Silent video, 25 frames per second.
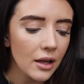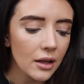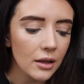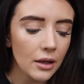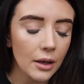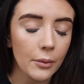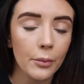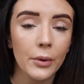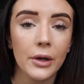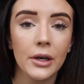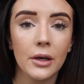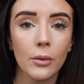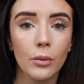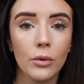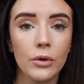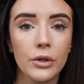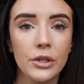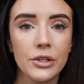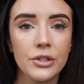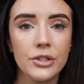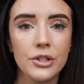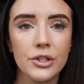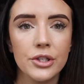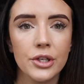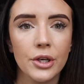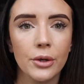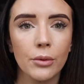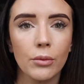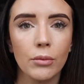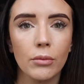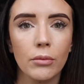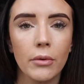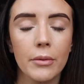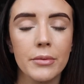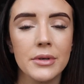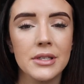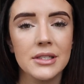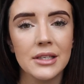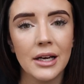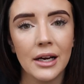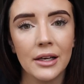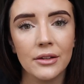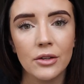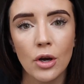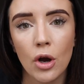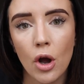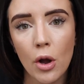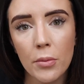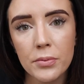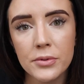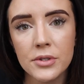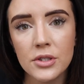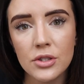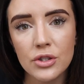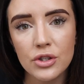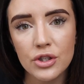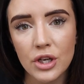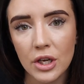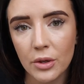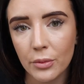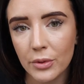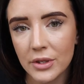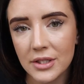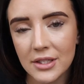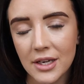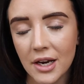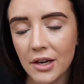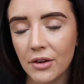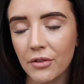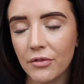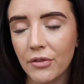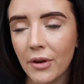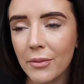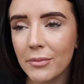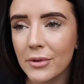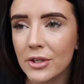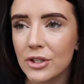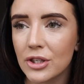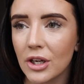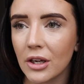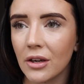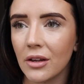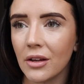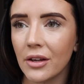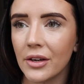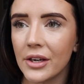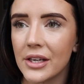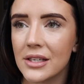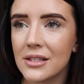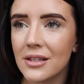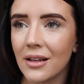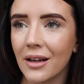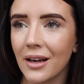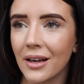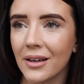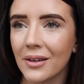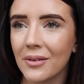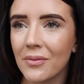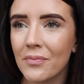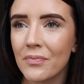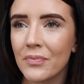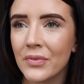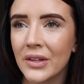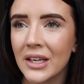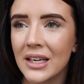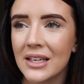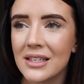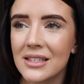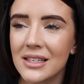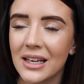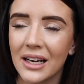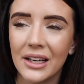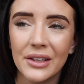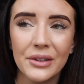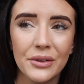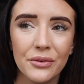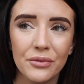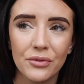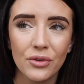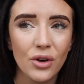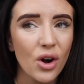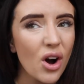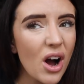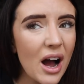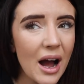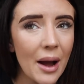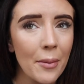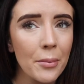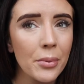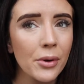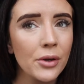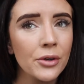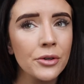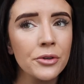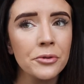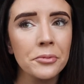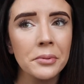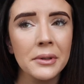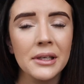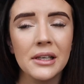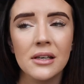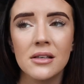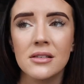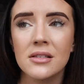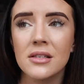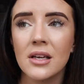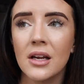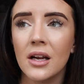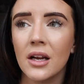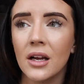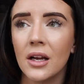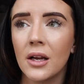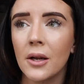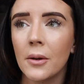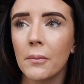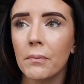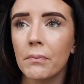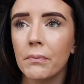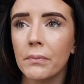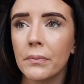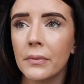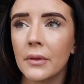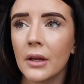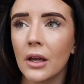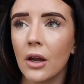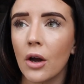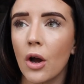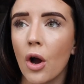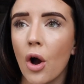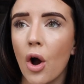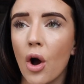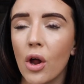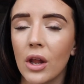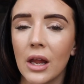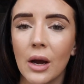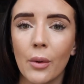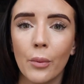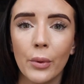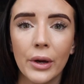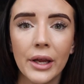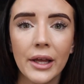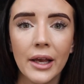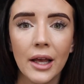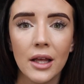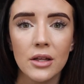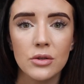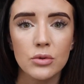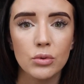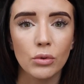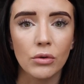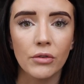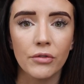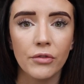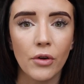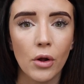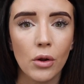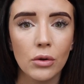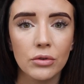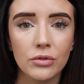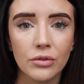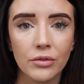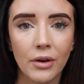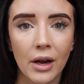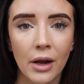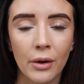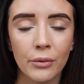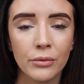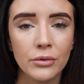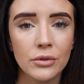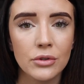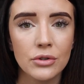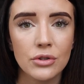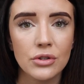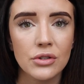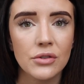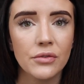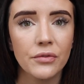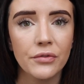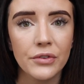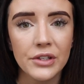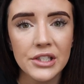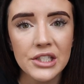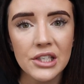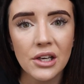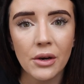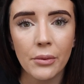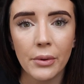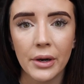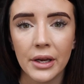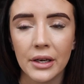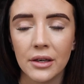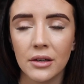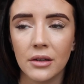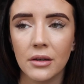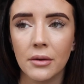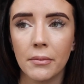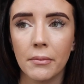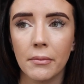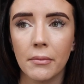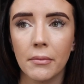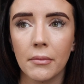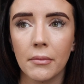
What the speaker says: when I wanted to do, when we started the Hobson's channel, we started a family channel, and it's like, it's kind of not happened because all our weekends were revolved around just videoing